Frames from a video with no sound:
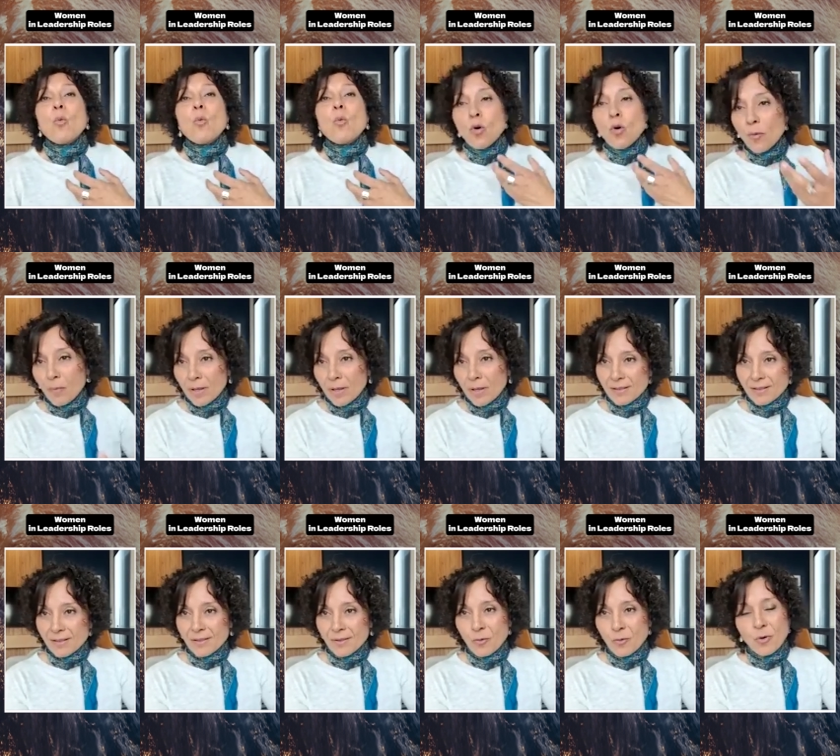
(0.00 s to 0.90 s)

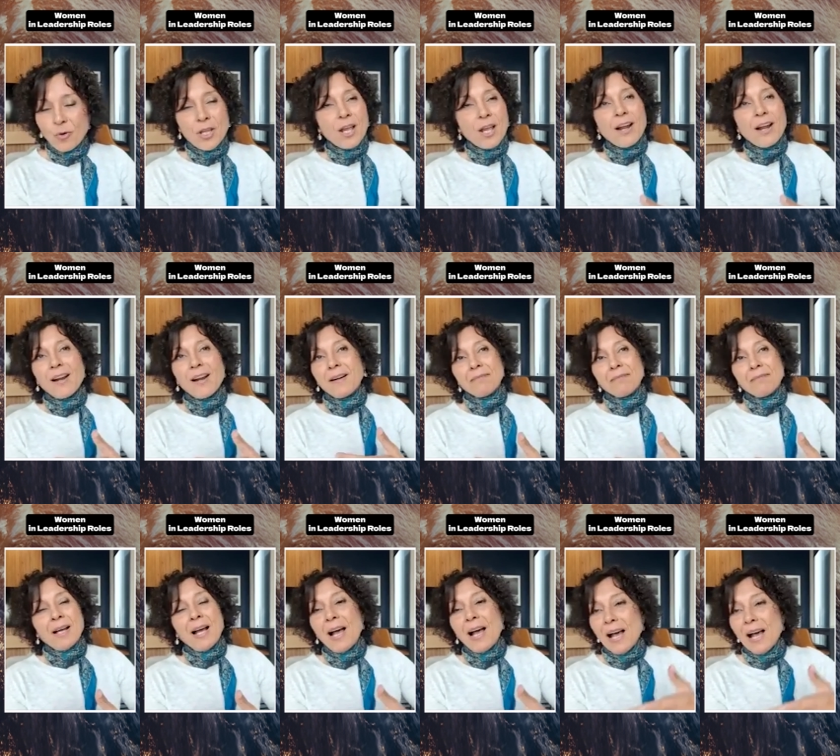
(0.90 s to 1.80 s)
Women's, we
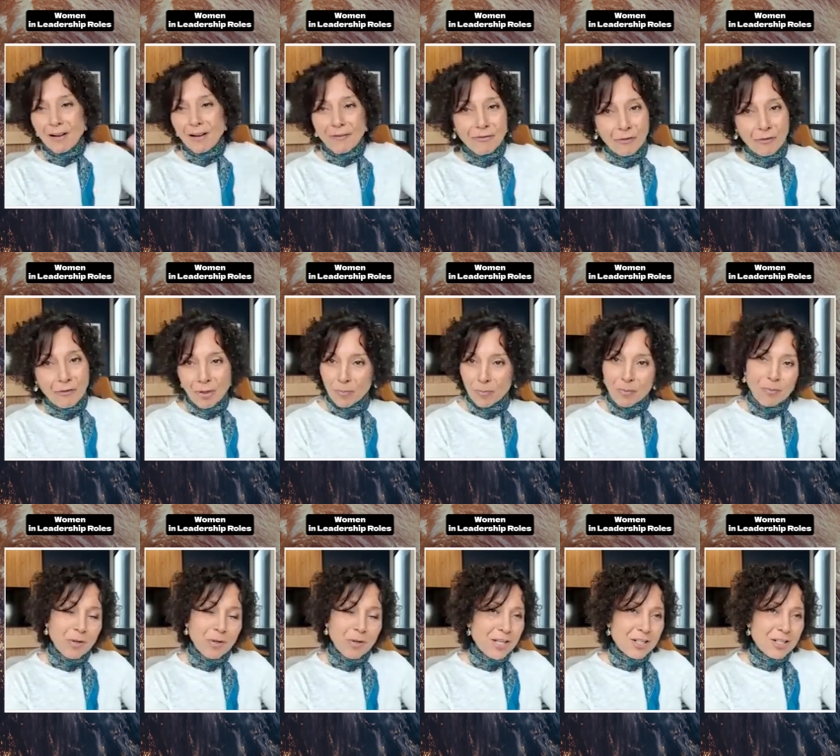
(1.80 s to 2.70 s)
are half of the
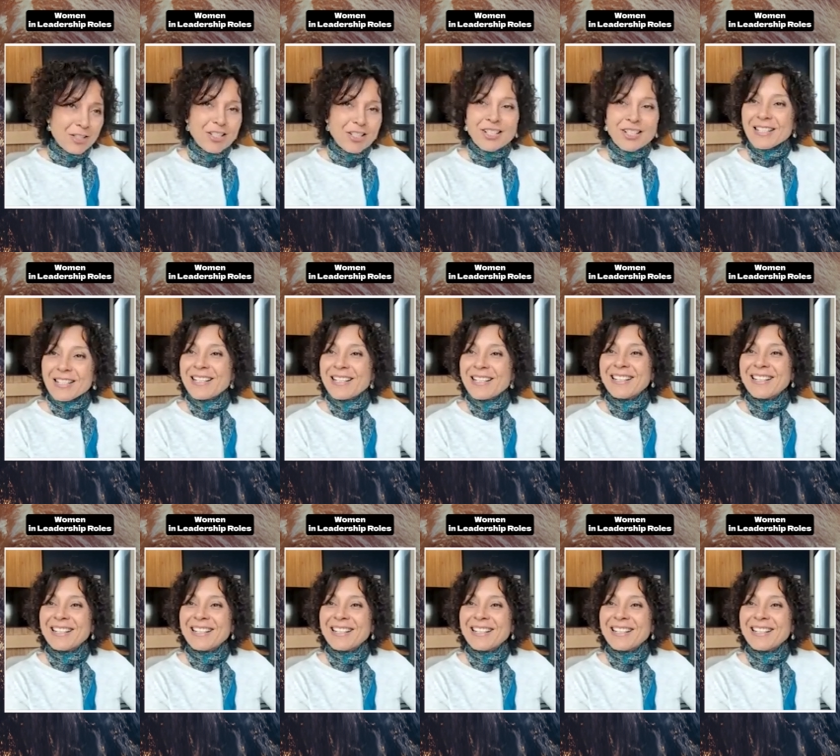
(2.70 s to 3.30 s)
population.